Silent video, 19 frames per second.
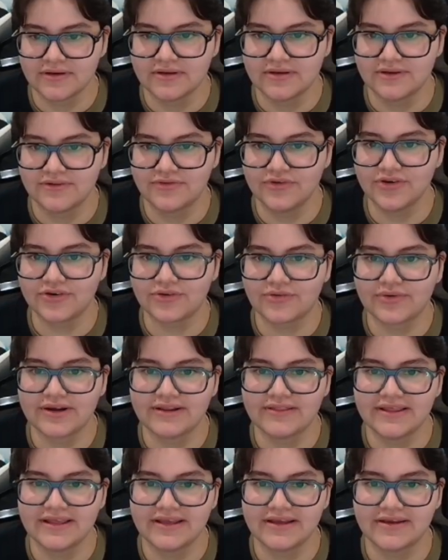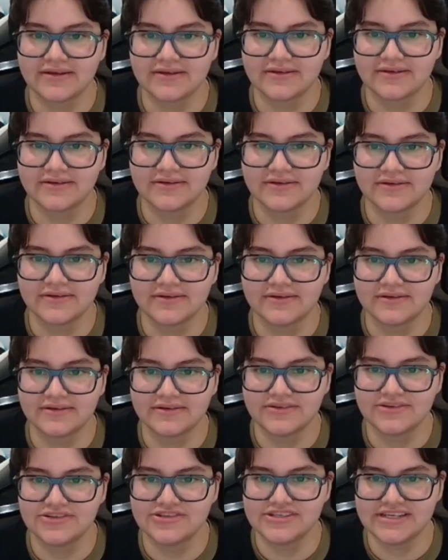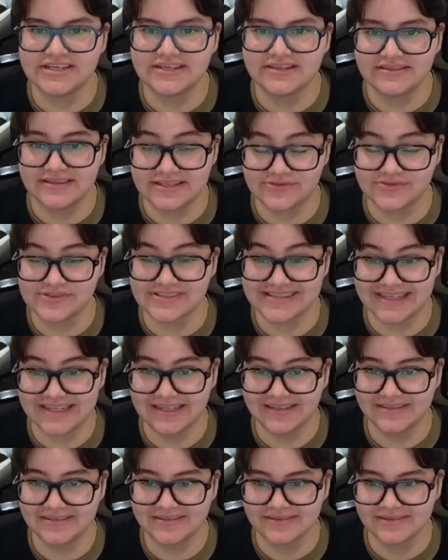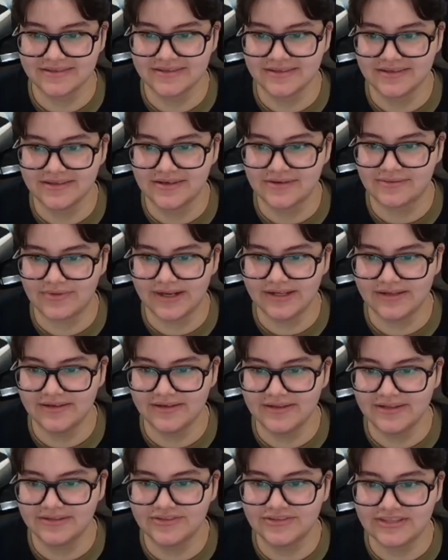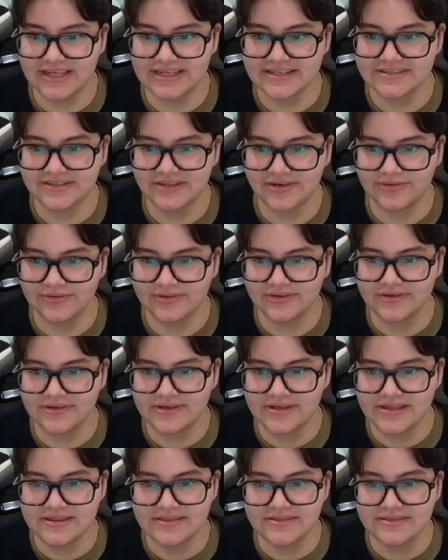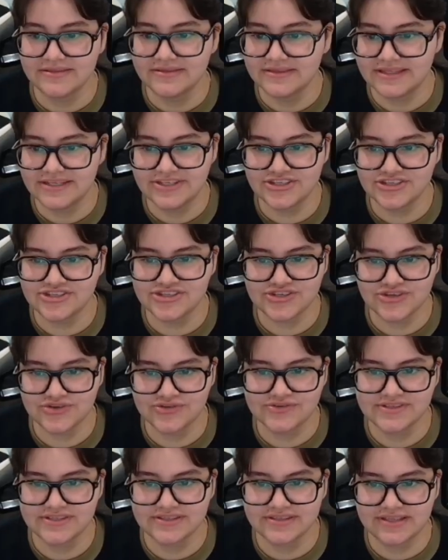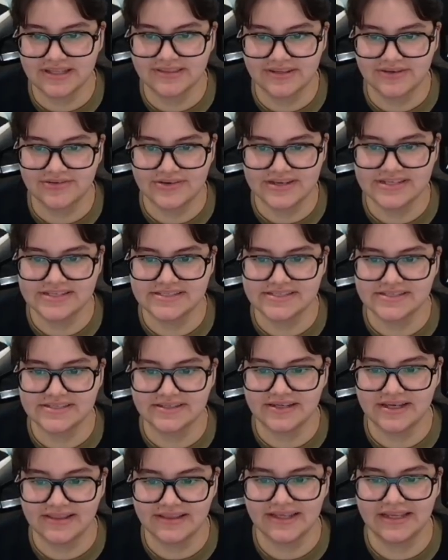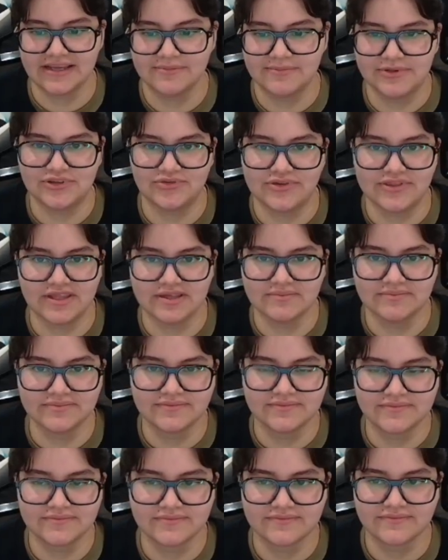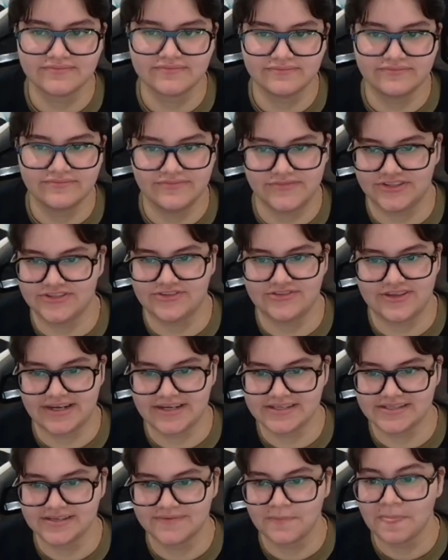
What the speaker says: If you go to create a link, you see this one's linked, right, to test note. This just shows that there is a link between them. That's all that is.